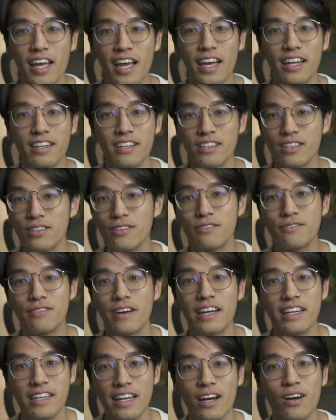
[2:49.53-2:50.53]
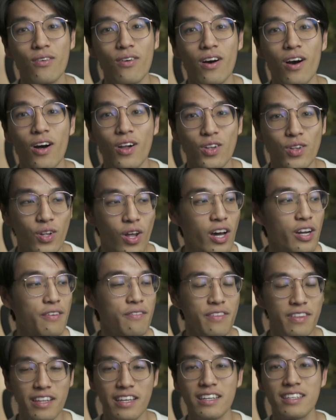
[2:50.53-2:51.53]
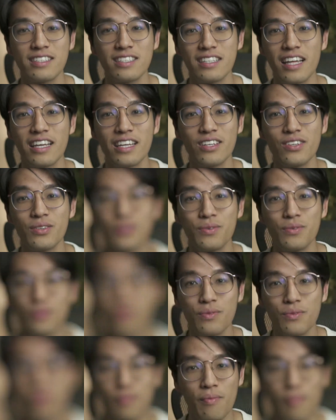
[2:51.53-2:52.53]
And you'll find out a lot of things that you